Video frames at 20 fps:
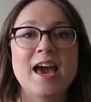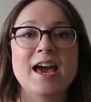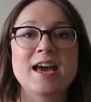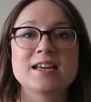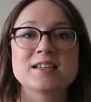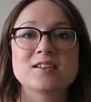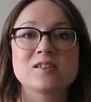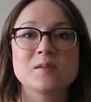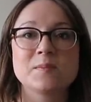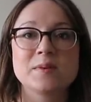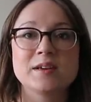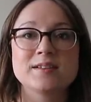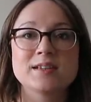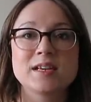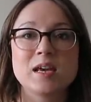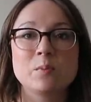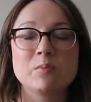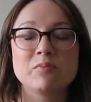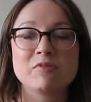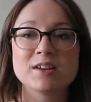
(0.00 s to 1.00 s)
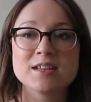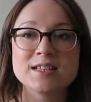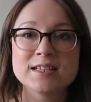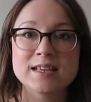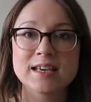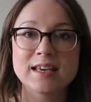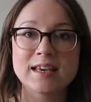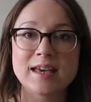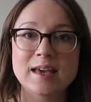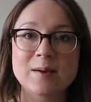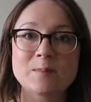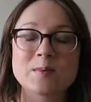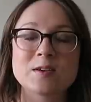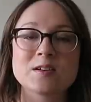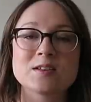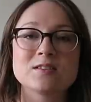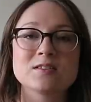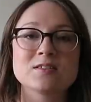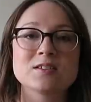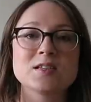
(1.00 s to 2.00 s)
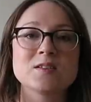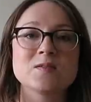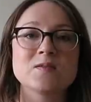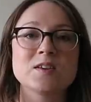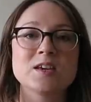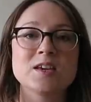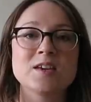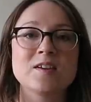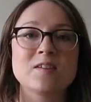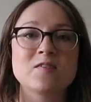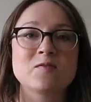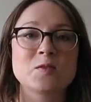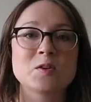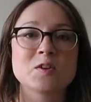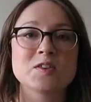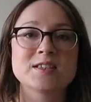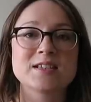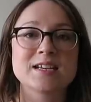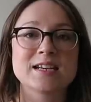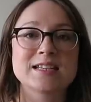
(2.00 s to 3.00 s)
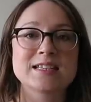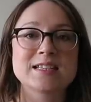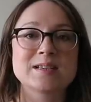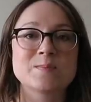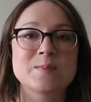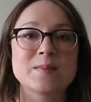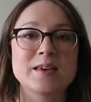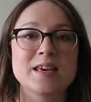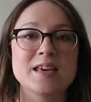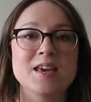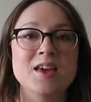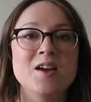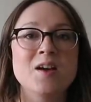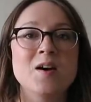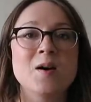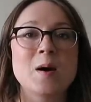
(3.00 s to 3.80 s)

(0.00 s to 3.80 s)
and I'll be able to get printing again, because lots of you have contacted me